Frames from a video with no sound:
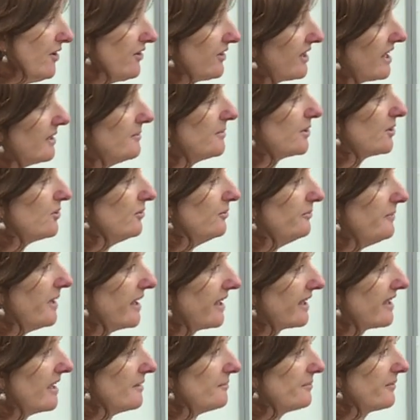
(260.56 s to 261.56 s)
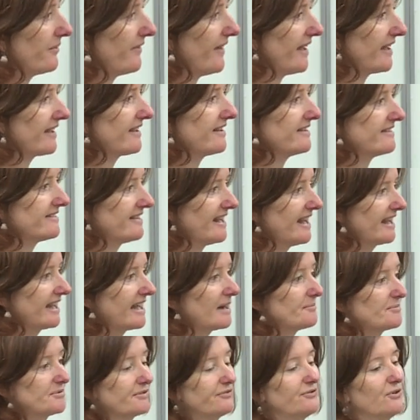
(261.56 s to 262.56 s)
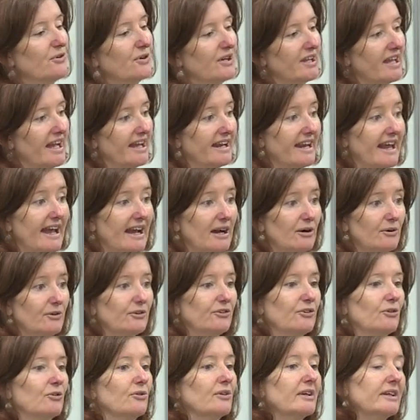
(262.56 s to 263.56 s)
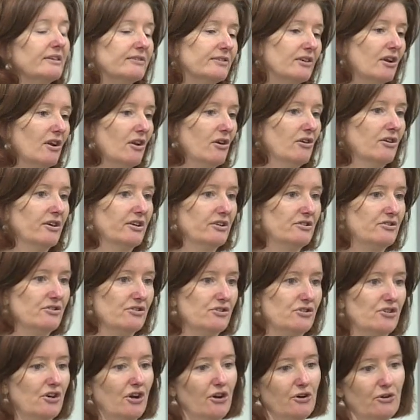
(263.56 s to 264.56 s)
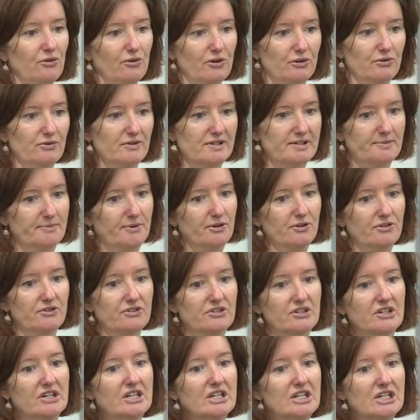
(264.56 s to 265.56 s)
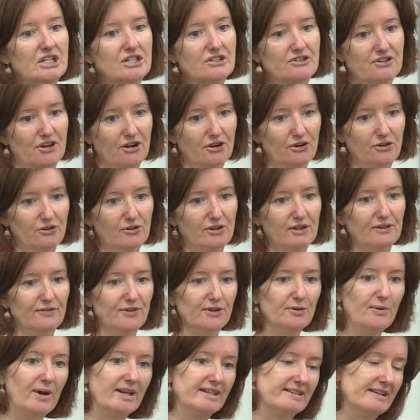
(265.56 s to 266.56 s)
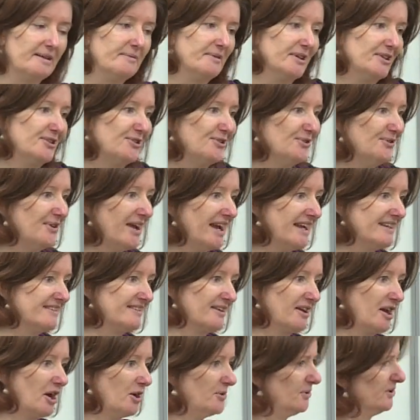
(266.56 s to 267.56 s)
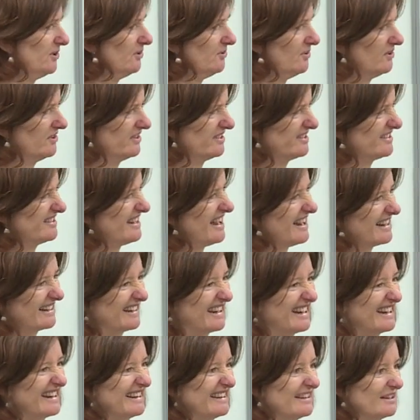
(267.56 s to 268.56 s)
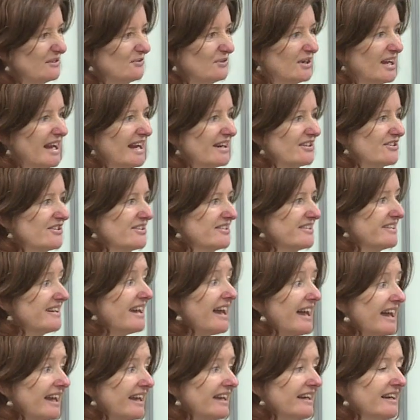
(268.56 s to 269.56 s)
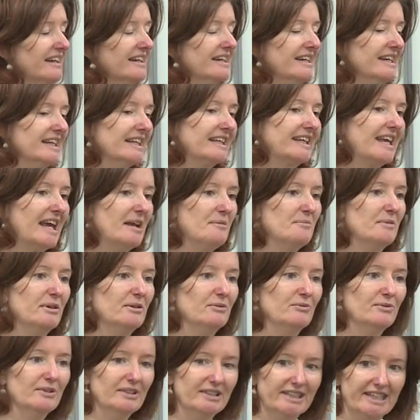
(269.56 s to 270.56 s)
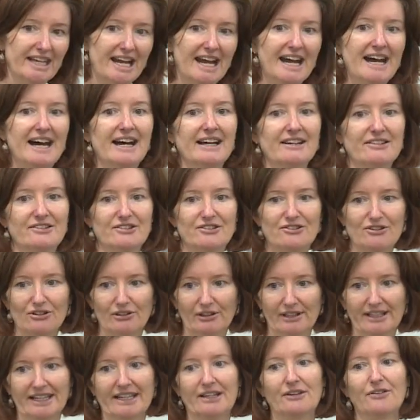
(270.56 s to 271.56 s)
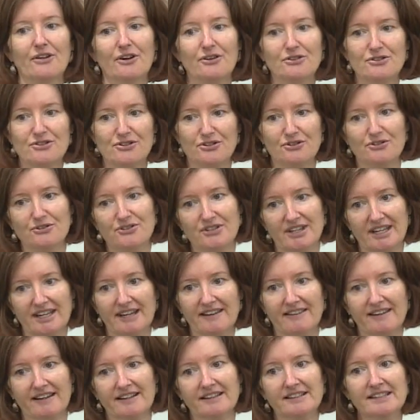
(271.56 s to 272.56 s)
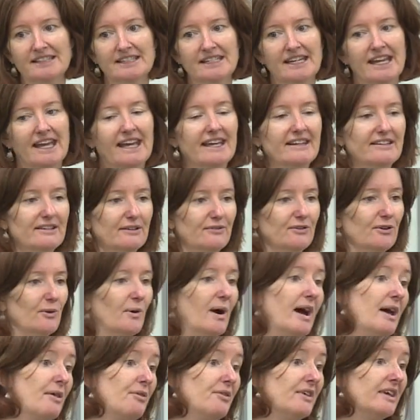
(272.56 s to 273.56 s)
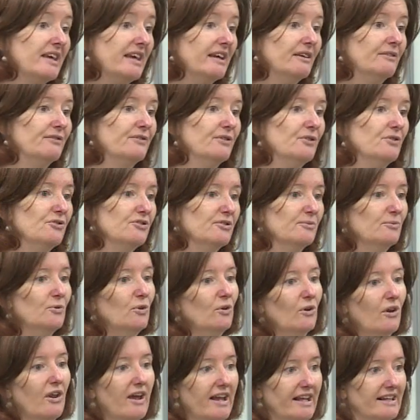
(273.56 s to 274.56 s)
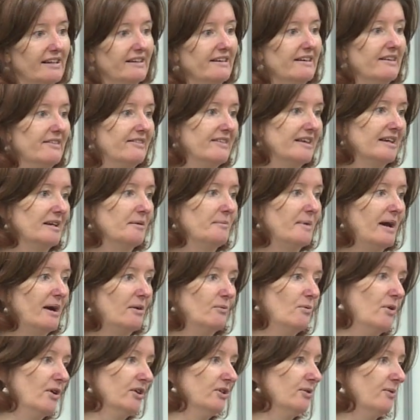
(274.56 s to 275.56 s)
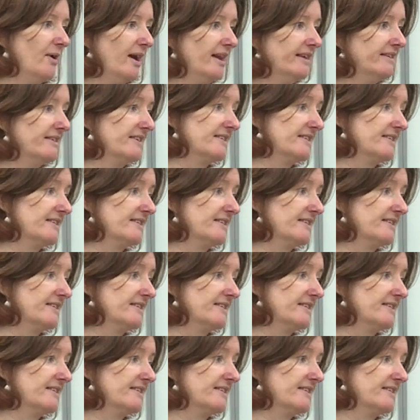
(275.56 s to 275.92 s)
own chemical makeup, that can take up to 48 hours or even longer to show a response. So if you ate something 2 days ago and you only start getting the reaction today, it can be really hard to link those two together. And if you are thinking food, you're more likely to think about what you ate